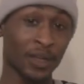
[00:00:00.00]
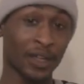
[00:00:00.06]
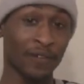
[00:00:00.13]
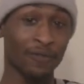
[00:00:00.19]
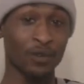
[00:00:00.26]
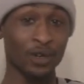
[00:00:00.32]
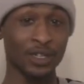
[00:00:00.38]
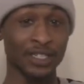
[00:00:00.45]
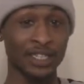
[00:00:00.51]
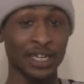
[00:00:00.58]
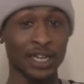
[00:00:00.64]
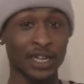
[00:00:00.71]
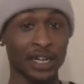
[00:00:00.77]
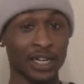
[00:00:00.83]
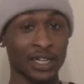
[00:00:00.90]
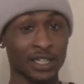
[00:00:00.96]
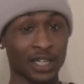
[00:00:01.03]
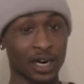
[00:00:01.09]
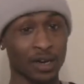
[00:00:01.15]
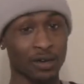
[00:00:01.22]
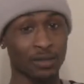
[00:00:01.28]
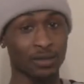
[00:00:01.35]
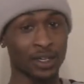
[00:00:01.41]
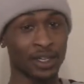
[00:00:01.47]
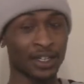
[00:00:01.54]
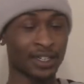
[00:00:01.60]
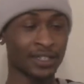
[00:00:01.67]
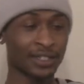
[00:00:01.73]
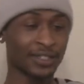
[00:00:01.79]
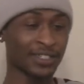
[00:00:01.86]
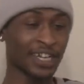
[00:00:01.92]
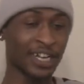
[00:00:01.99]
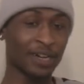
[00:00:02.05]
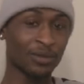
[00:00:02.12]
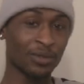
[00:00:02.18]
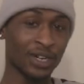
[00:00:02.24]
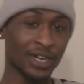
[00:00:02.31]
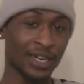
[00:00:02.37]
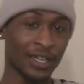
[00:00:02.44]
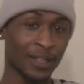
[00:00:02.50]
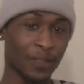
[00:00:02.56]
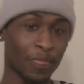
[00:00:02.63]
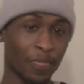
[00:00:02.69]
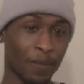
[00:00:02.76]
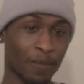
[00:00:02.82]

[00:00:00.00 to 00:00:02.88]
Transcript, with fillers: And for a second I thought, not really.